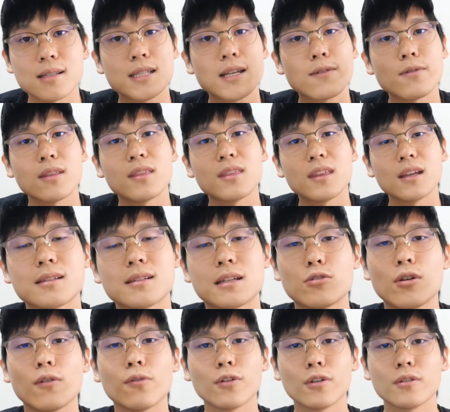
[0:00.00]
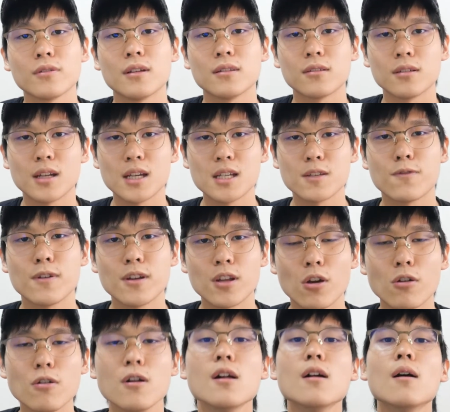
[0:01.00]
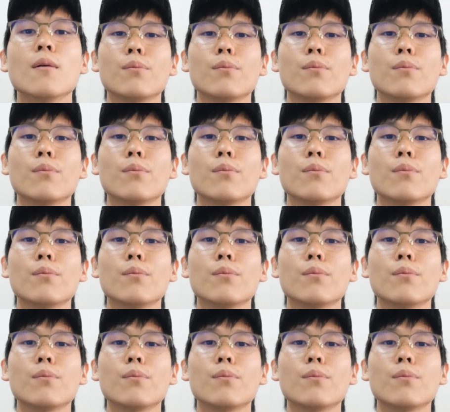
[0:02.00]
7 that you have learned in today's video.